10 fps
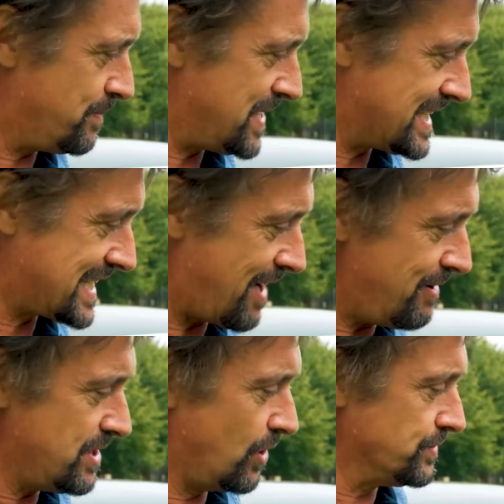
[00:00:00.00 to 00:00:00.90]
It
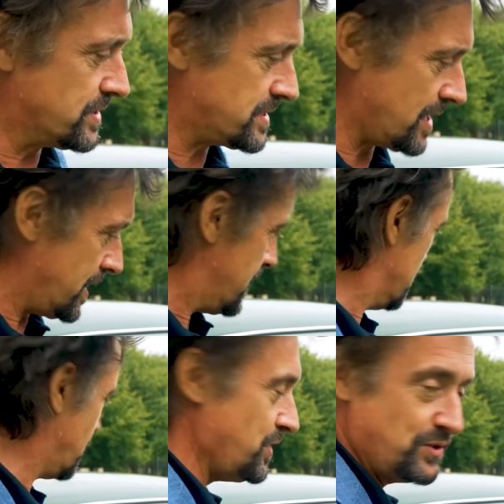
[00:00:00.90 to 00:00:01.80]
carried on
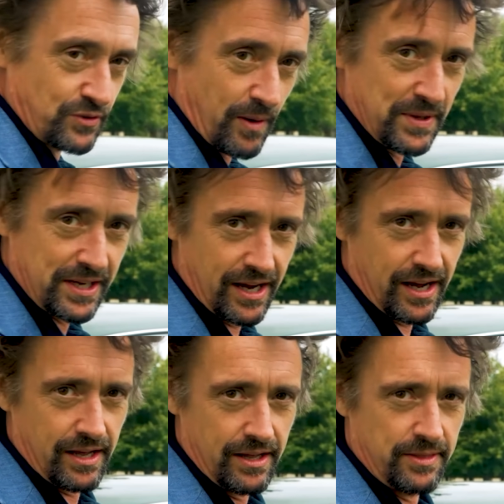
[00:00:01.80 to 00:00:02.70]
styling cues from the
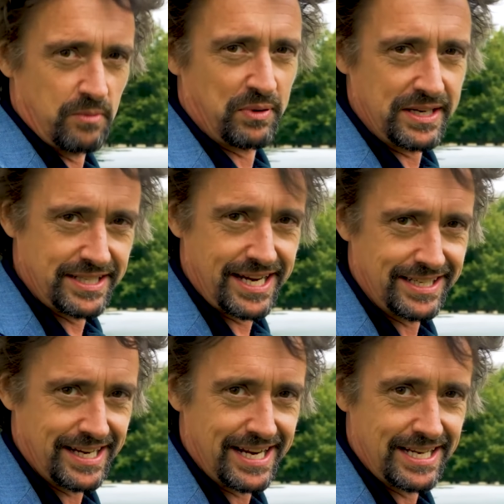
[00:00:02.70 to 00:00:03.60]
car that
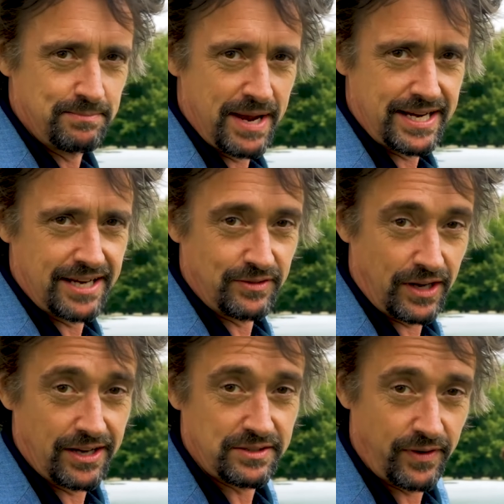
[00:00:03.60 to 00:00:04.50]
preceded it. It's made out of
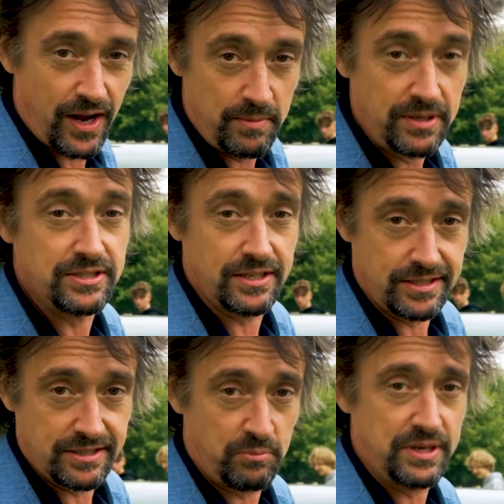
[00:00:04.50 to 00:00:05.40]
glass fibre,
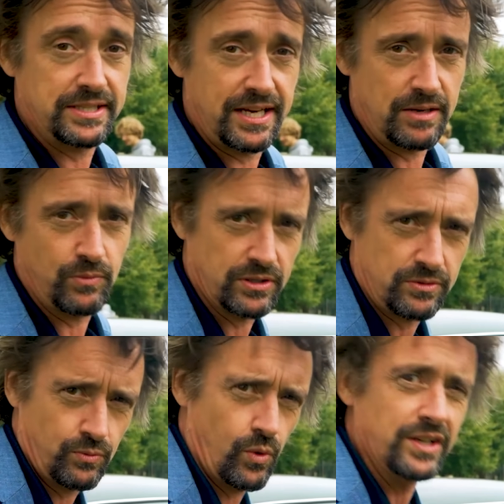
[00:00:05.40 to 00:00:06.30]
just as the preceding
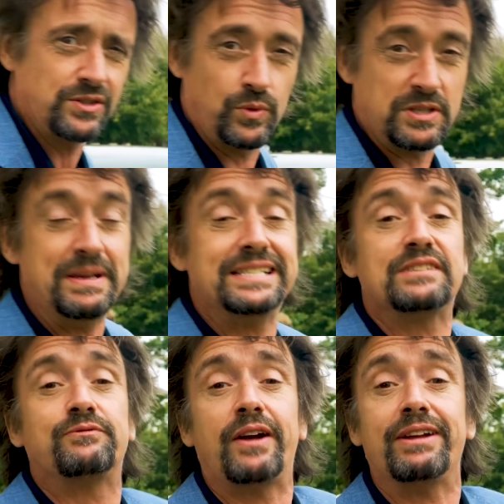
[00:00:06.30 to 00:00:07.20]
was, which means
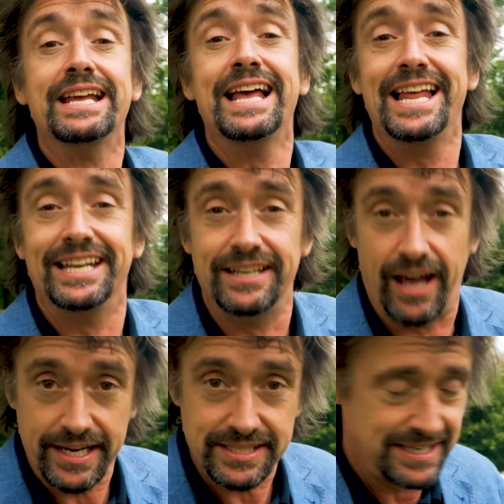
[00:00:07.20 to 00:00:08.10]
it's very
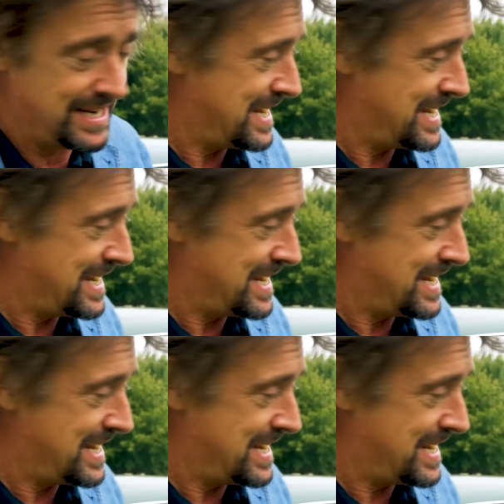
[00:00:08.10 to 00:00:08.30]
light.